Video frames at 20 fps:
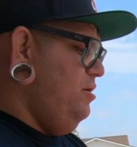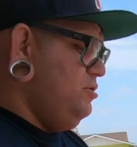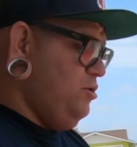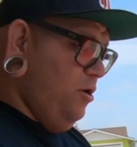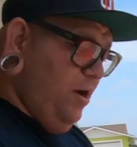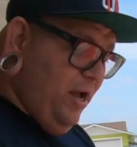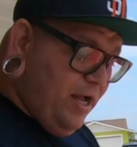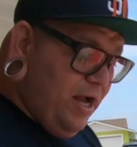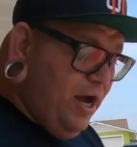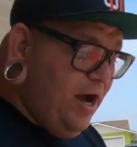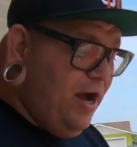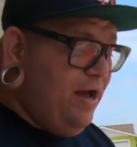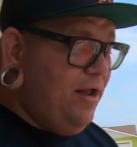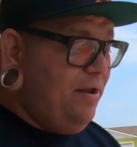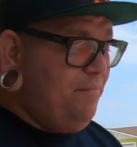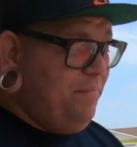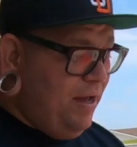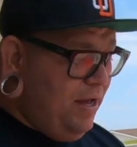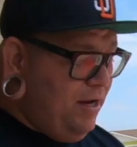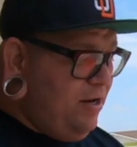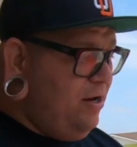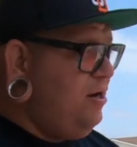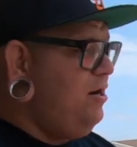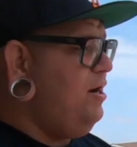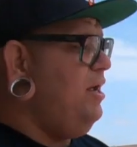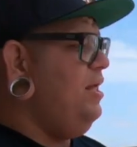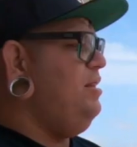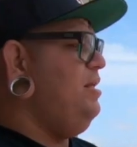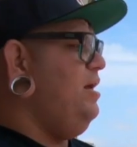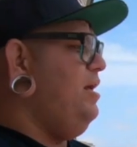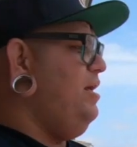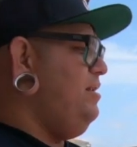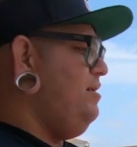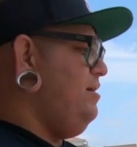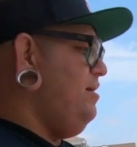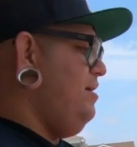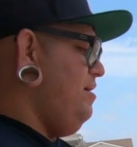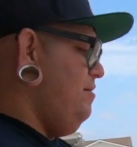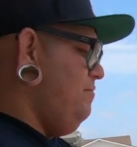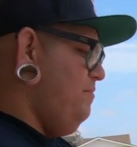So it cut better, and then
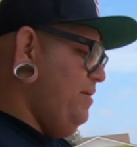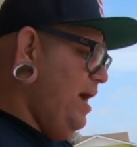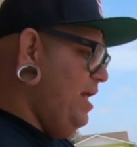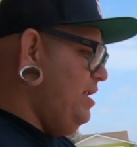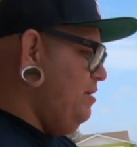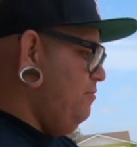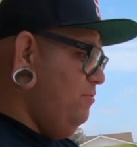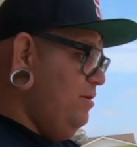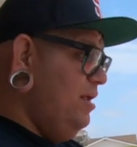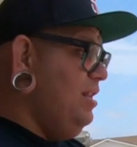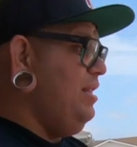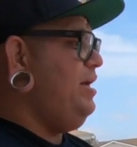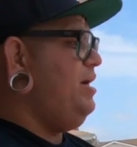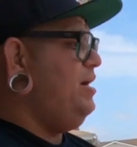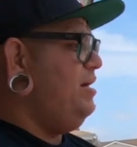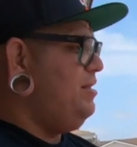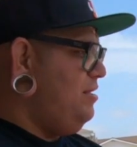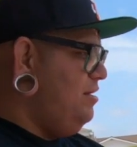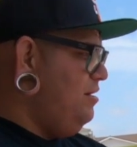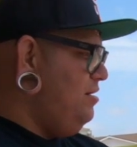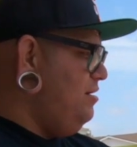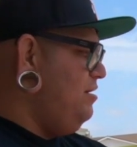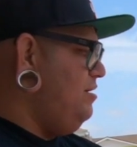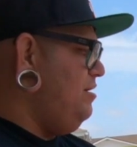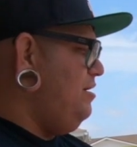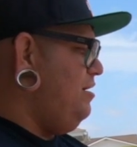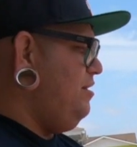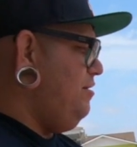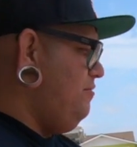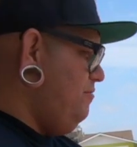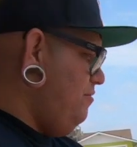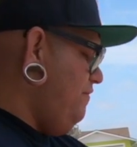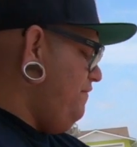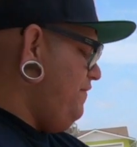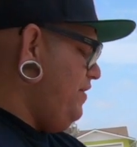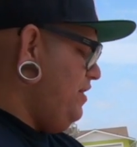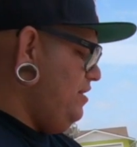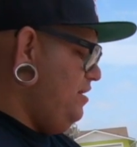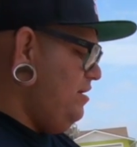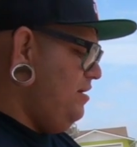uh, we had to really cut the hood, other uh, roof
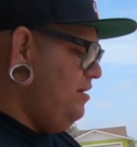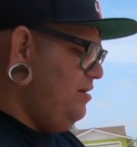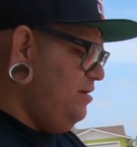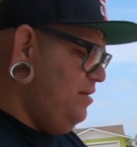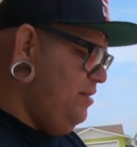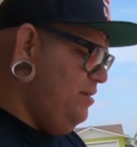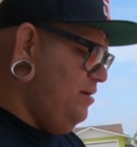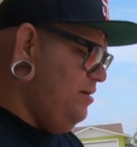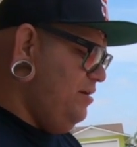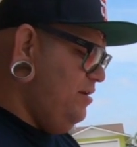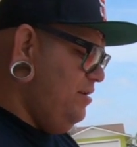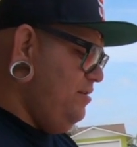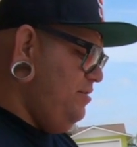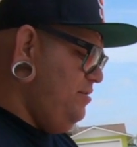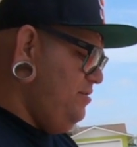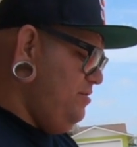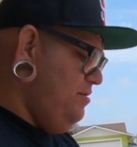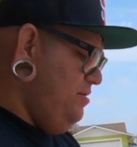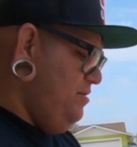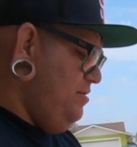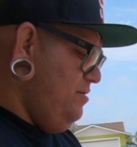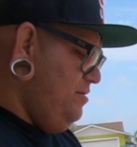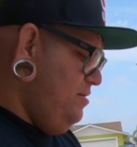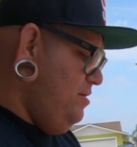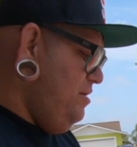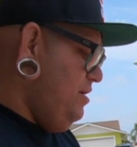and the and the hood. And the hood.